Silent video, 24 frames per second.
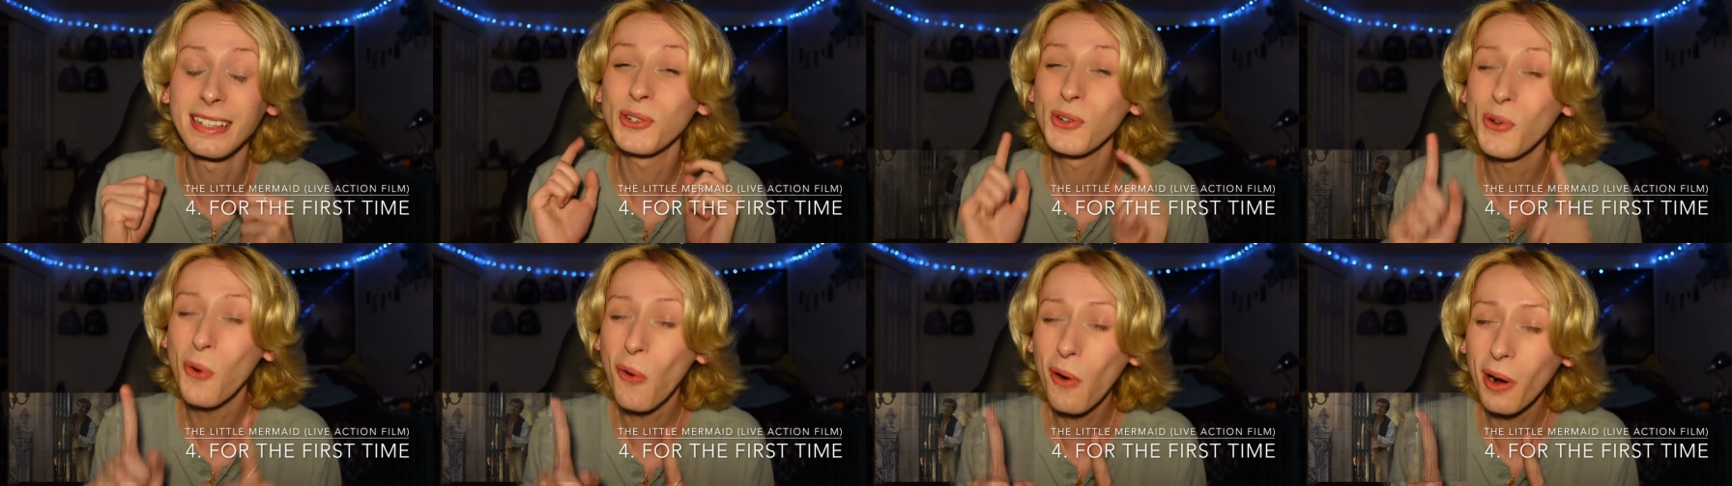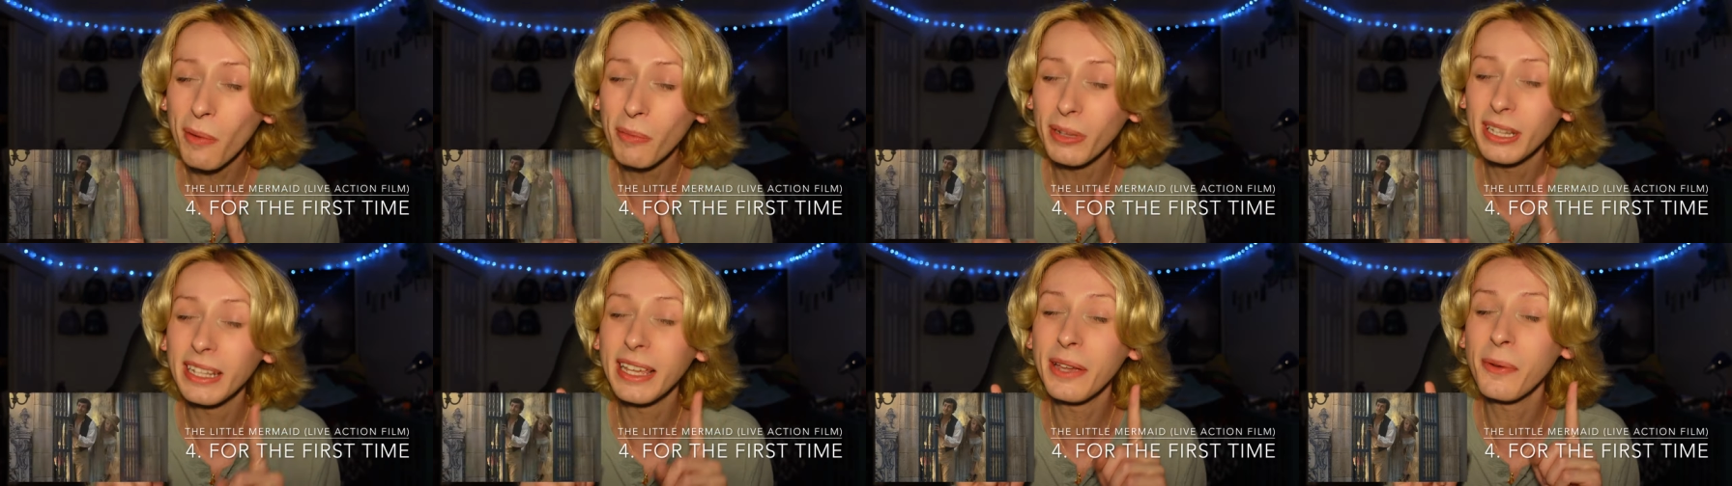
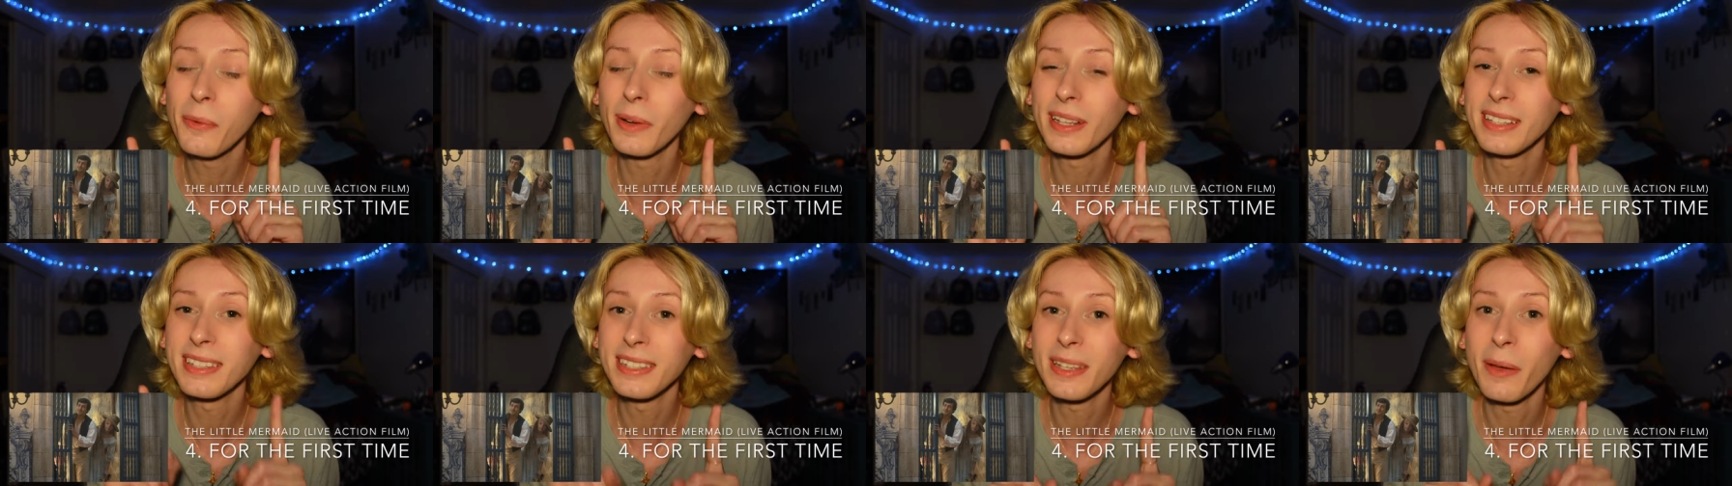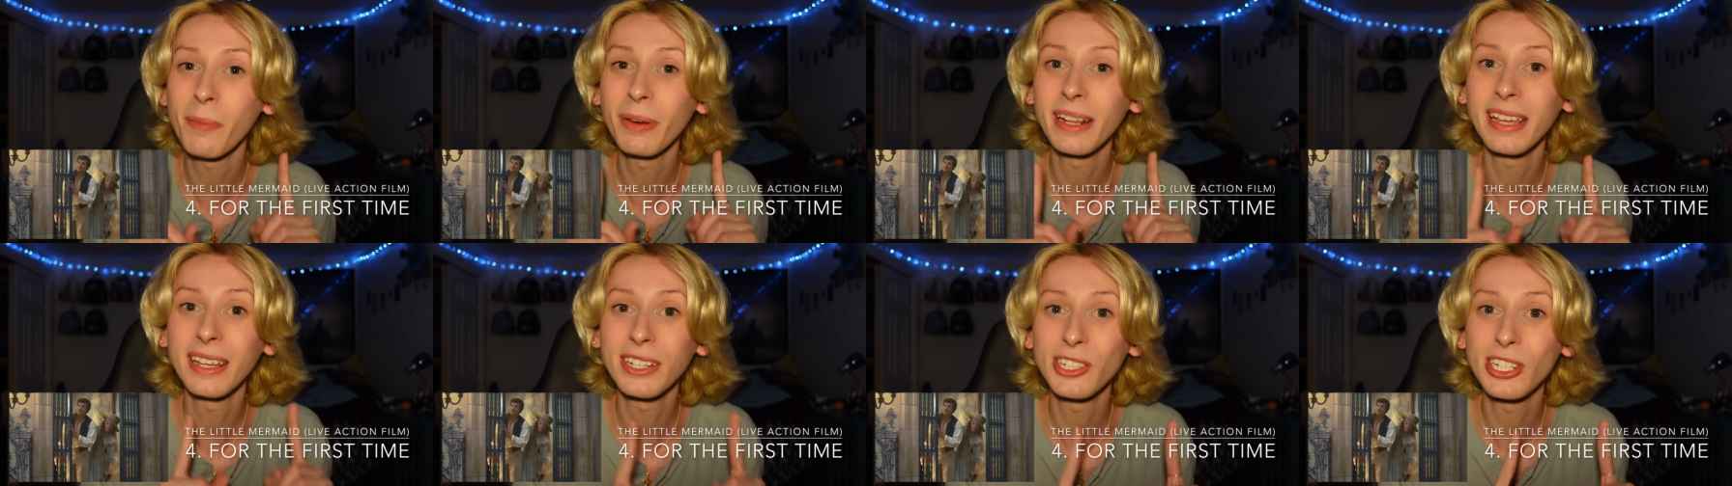normally when
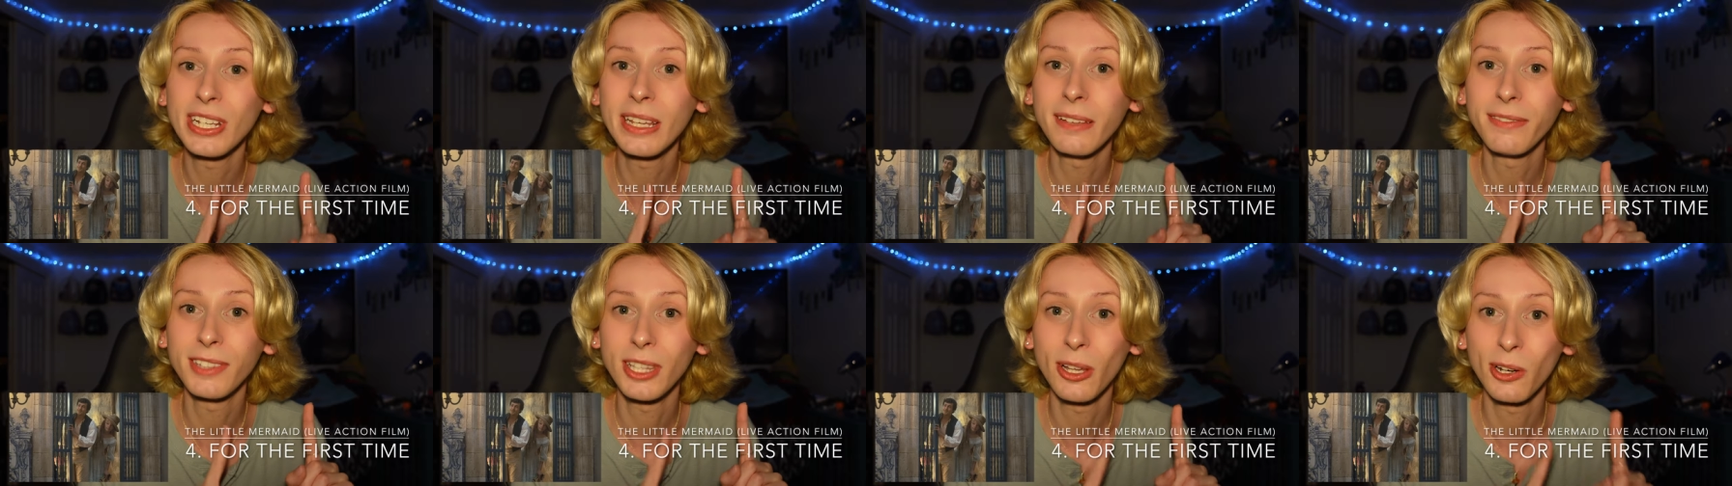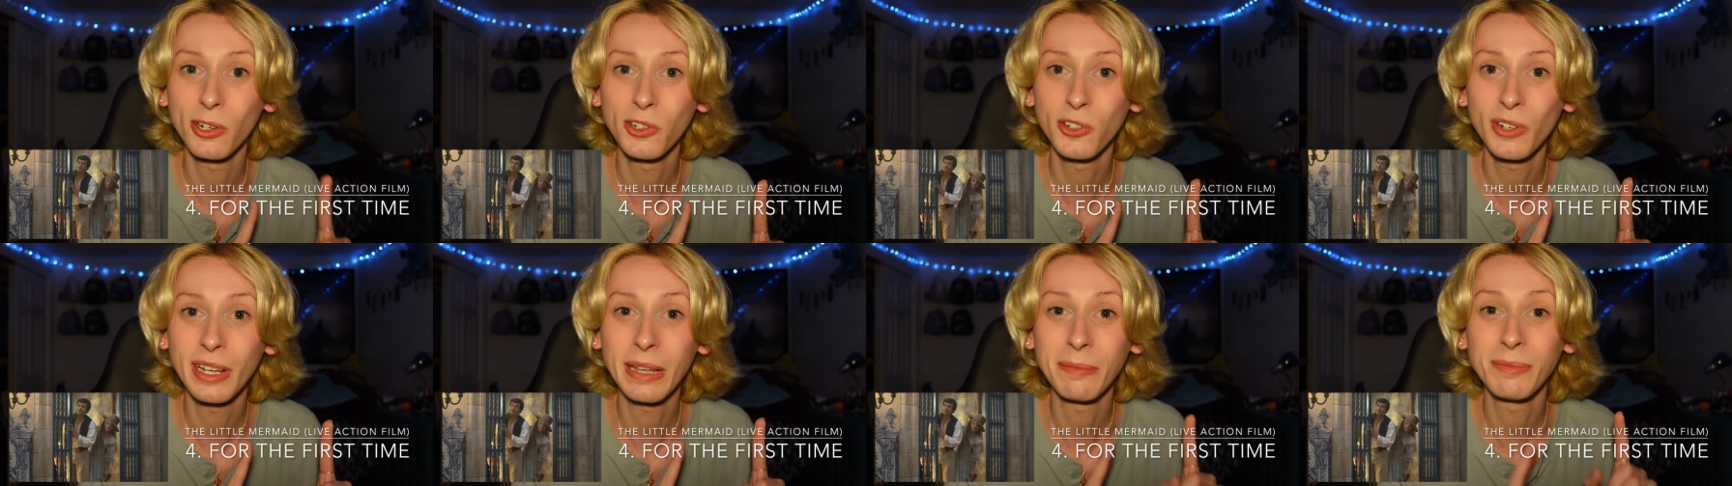somebody achieves their
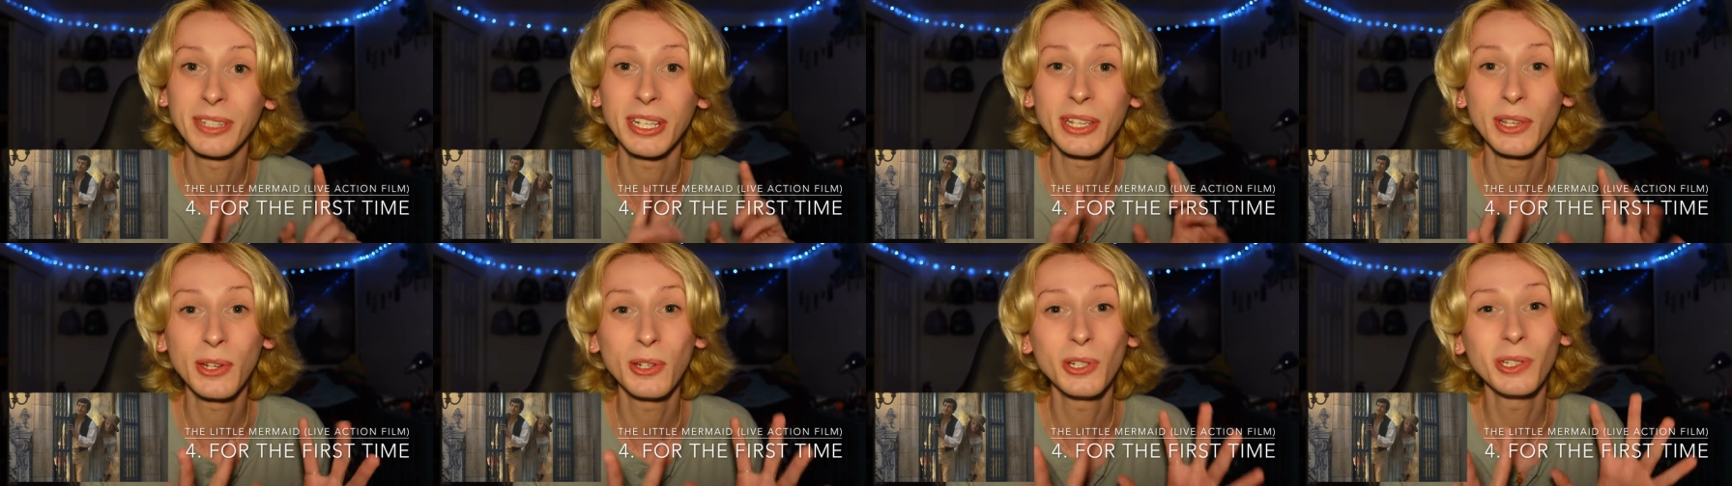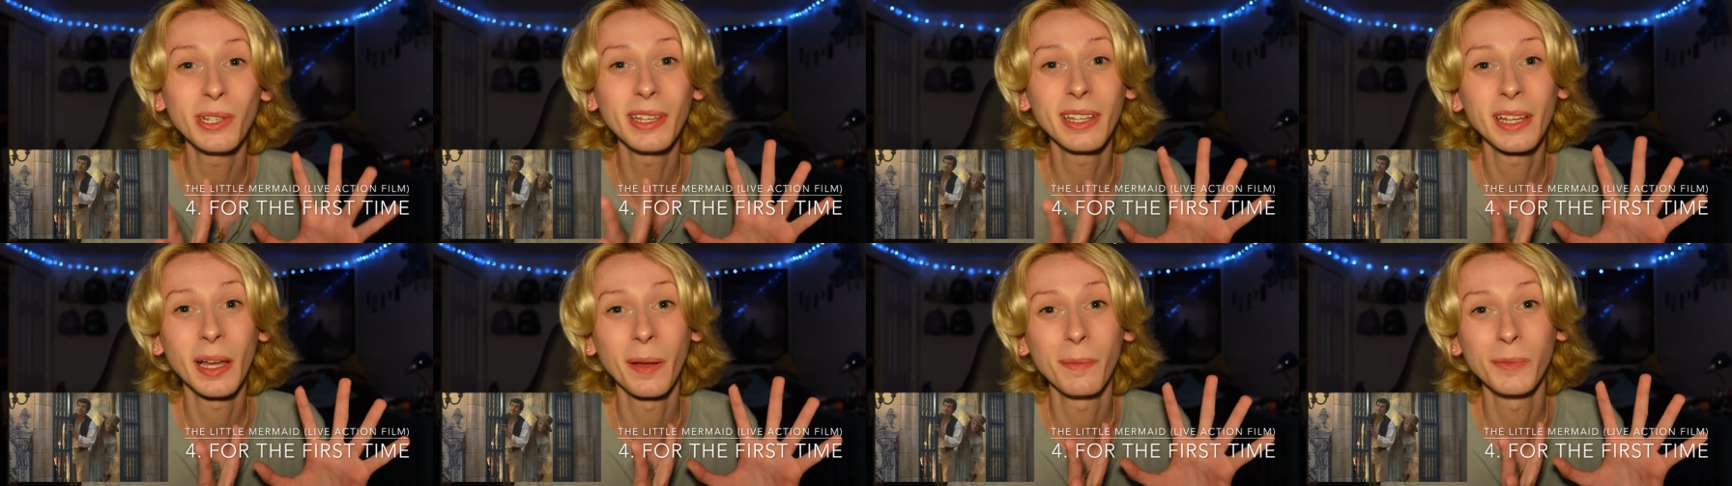dreams, it
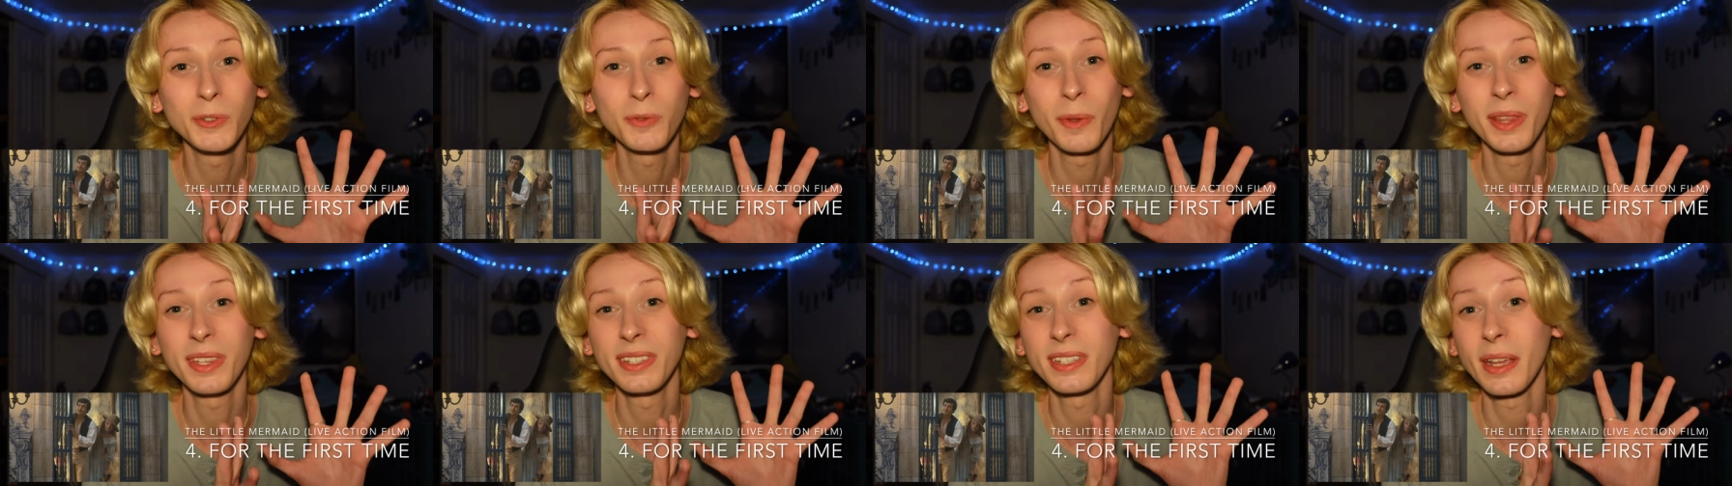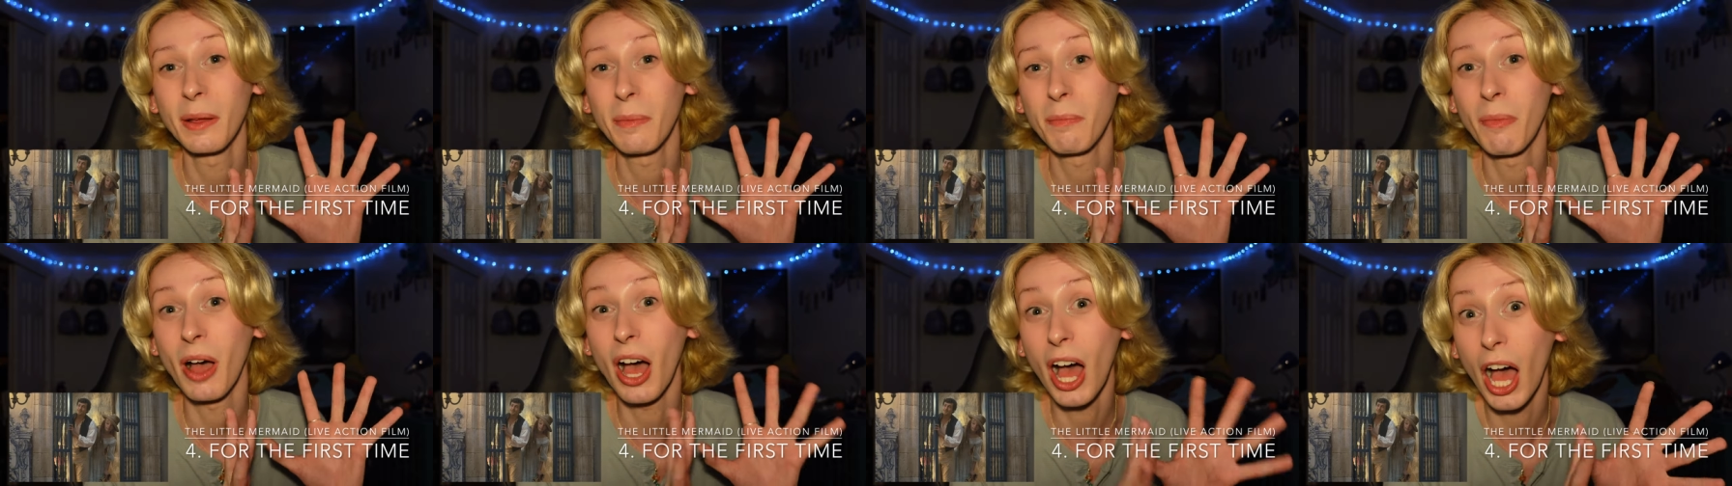usually comes with
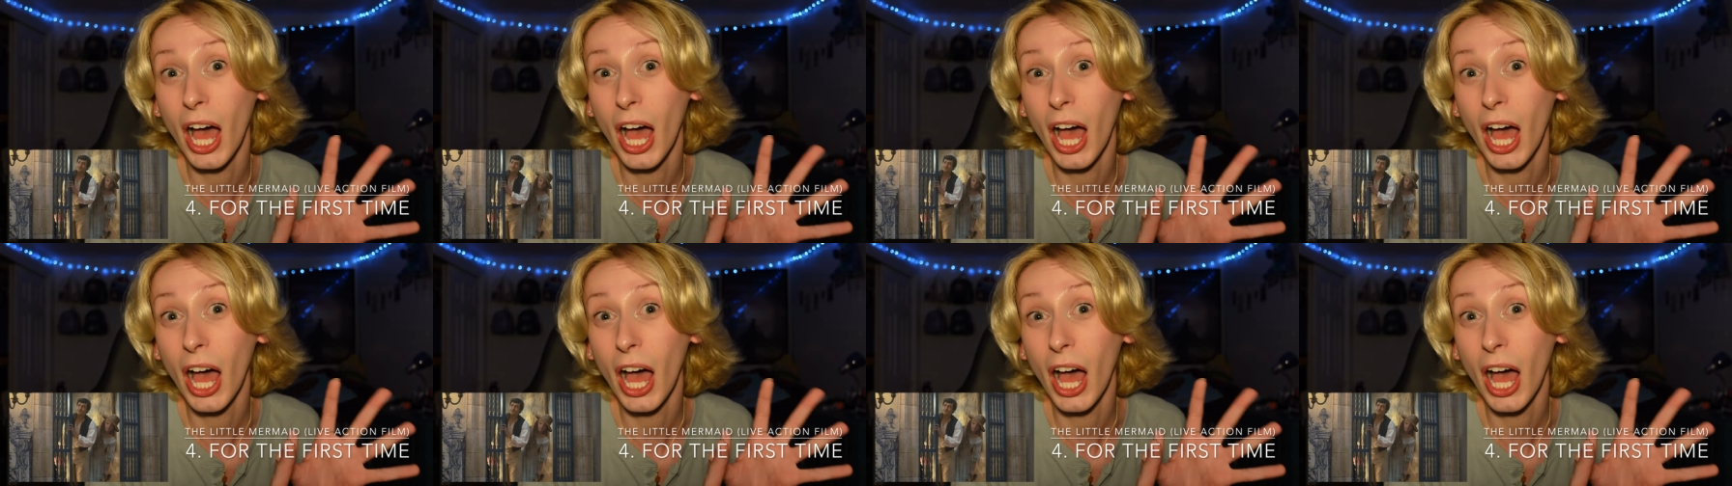some